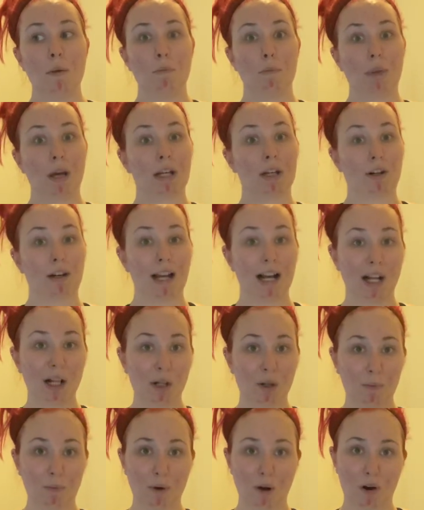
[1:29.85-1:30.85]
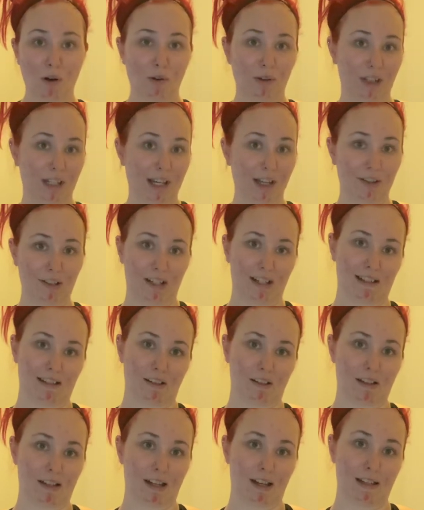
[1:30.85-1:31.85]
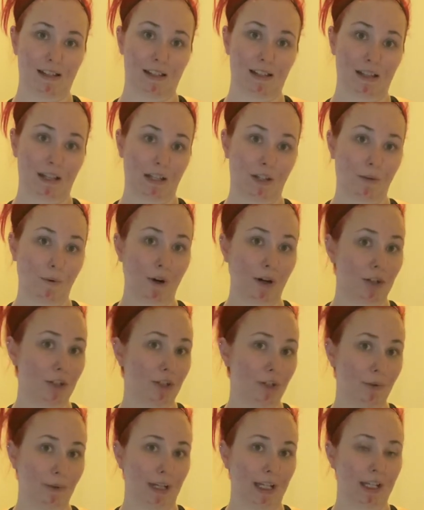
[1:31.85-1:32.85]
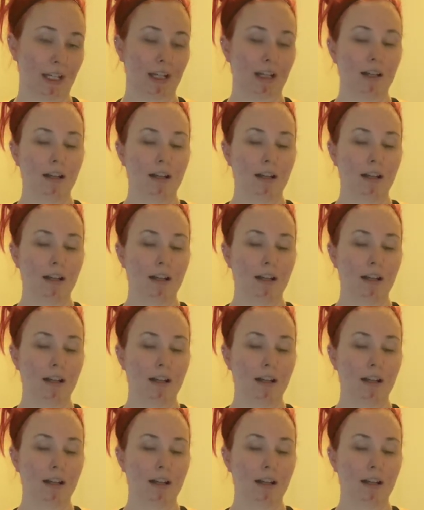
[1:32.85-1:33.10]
better help all the other exercises that you are doing.